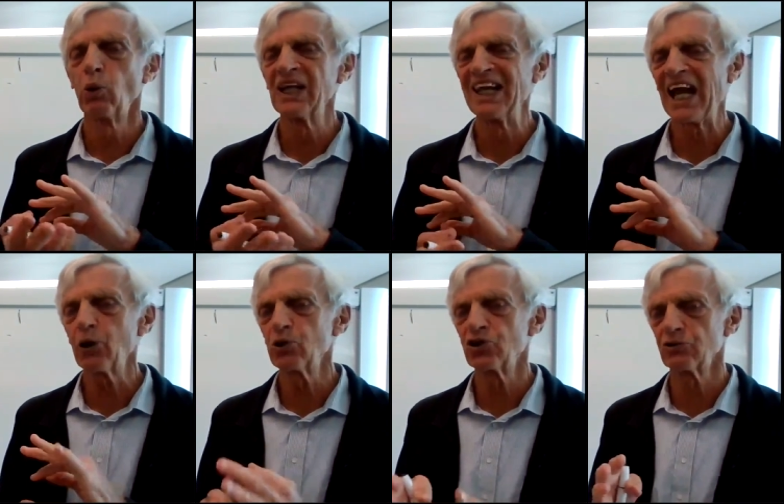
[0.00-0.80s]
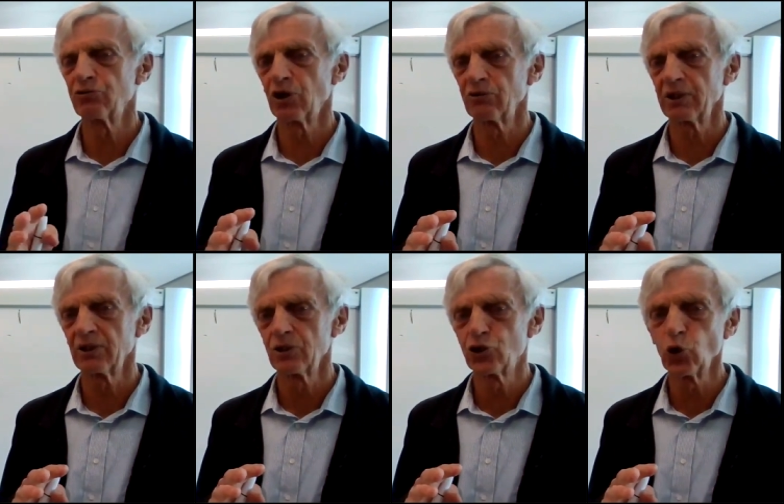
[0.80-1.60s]
Well, when language is
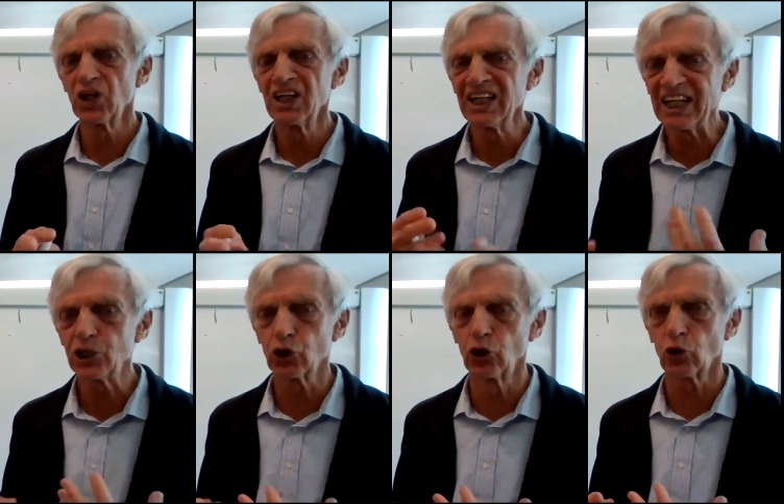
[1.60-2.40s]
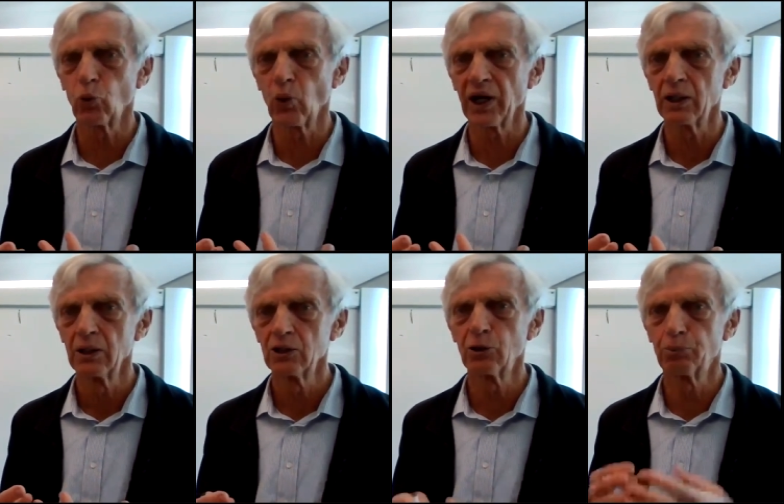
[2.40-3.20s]
evolving, children need to look
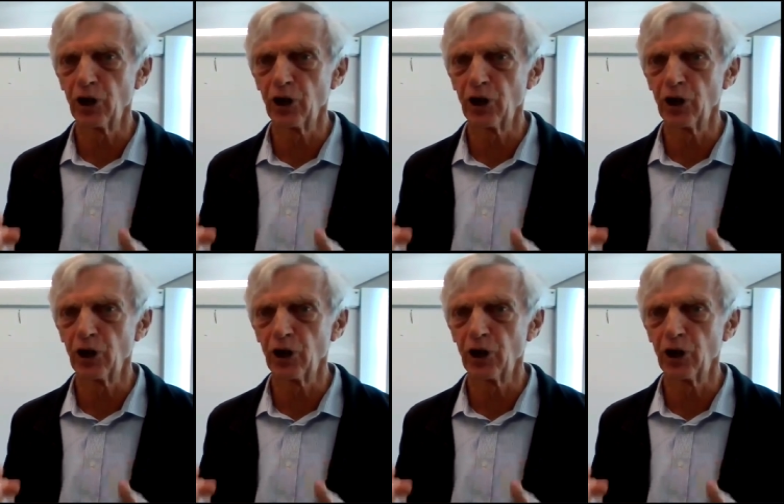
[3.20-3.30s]
away